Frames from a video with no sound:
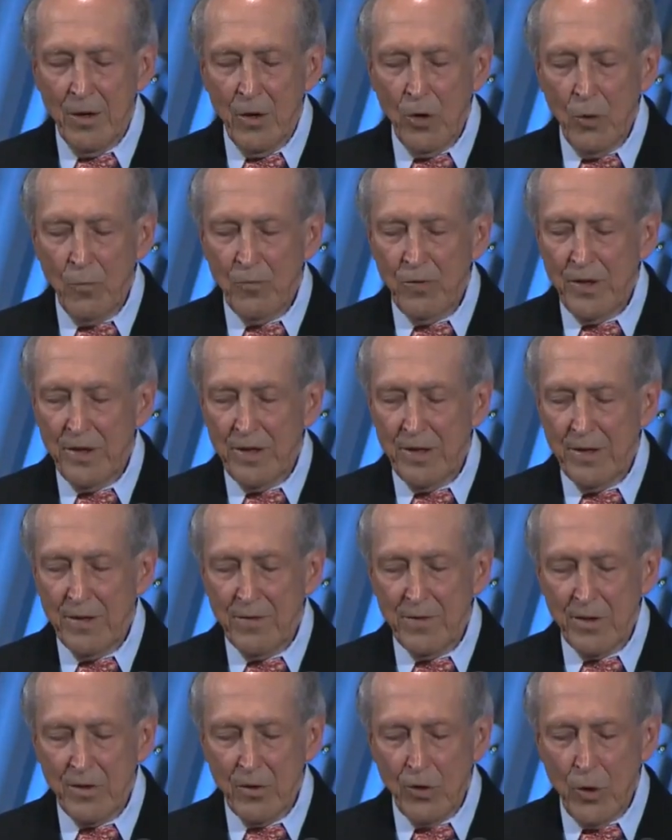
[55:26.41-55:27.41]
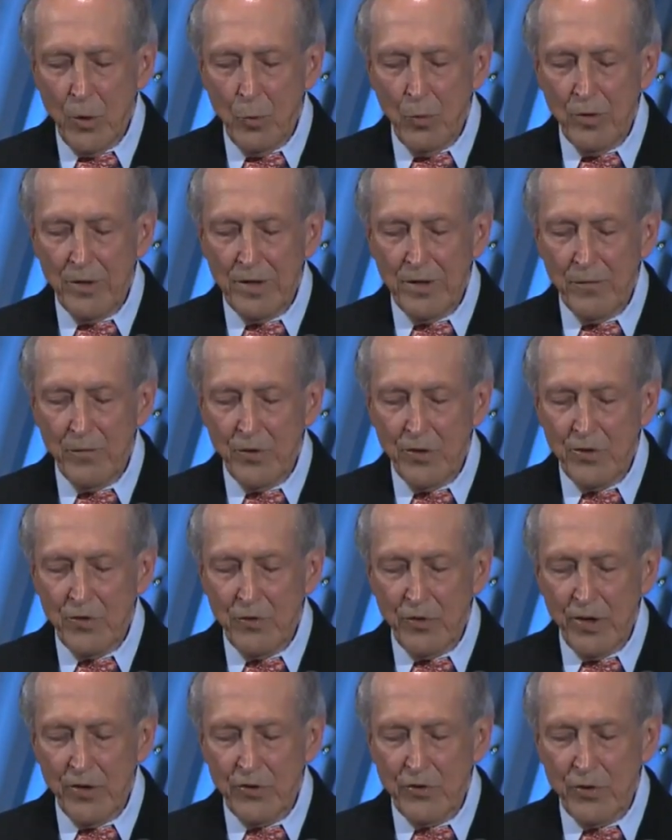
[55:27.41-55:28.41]
Hopefully, the global
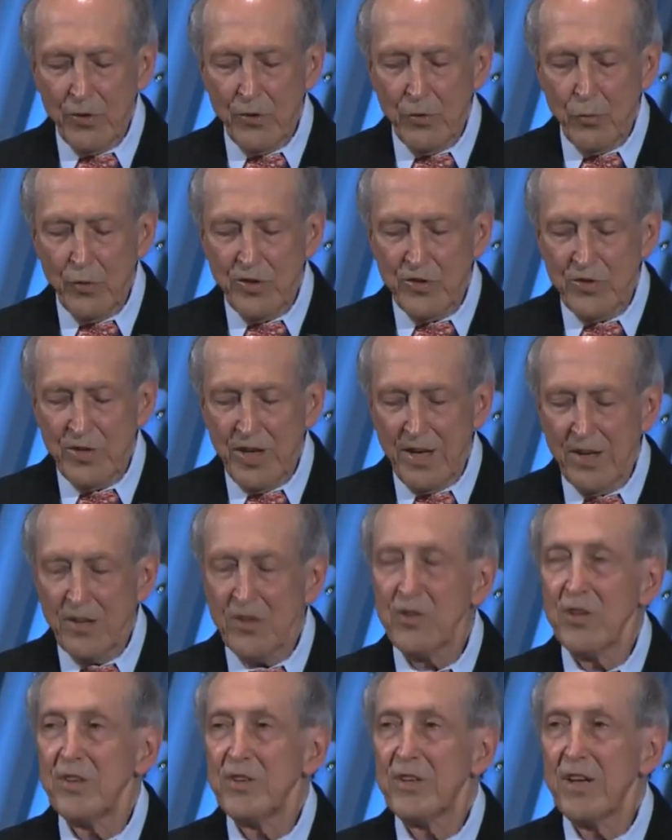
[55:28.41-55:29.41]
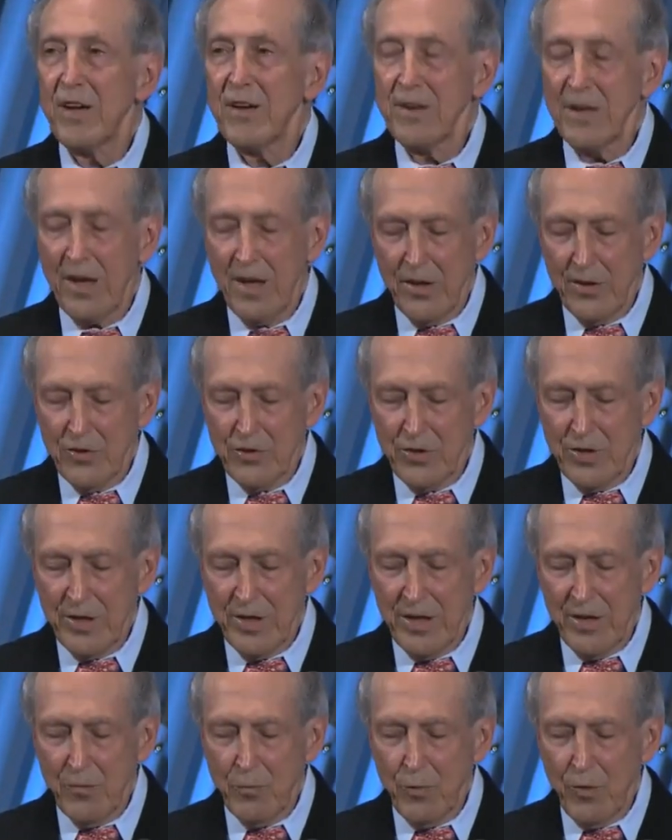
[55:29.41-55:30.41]
infrastructure which science and technology
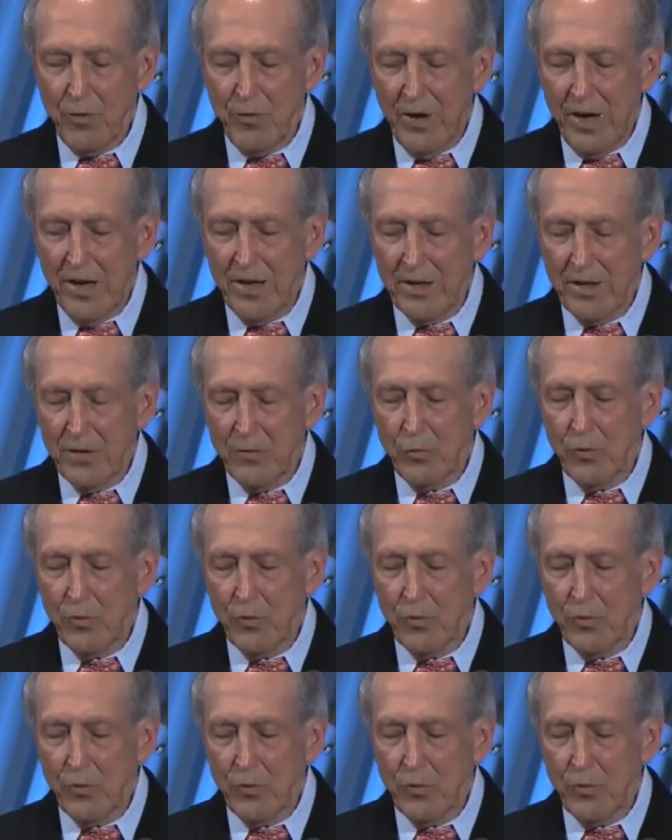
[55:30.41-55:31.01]
have provided